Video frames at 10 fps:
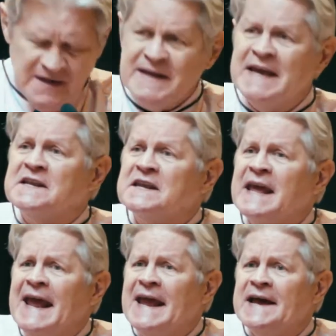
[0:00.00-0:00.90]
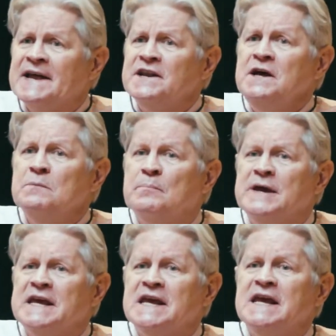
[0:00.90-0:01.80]
It can
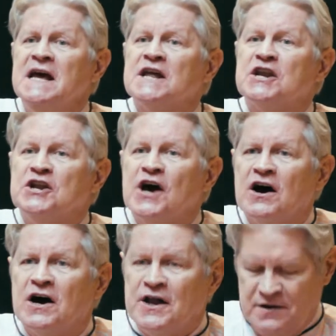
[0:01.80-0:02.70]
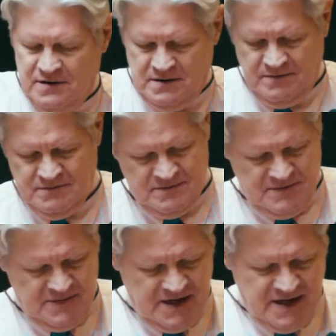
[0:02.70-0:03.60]
be done.
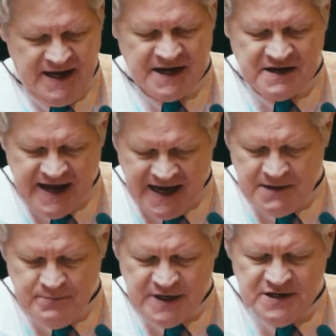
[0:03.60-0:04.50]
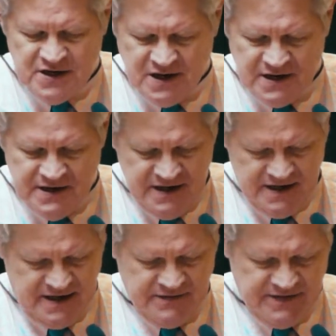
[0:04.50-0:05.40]
It can be
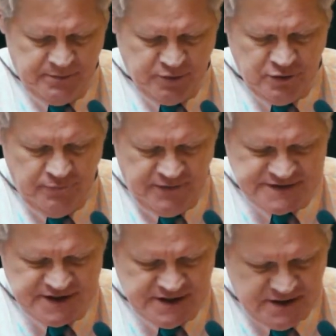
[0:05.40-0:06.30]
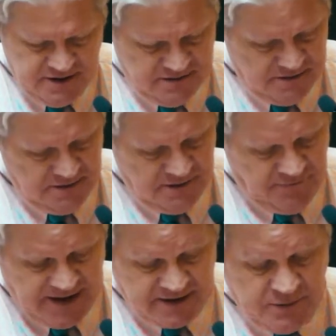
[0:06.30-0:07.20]
done, and the proof is in the
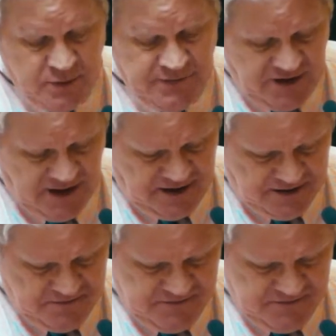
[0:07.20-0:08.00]
fact that we've done it.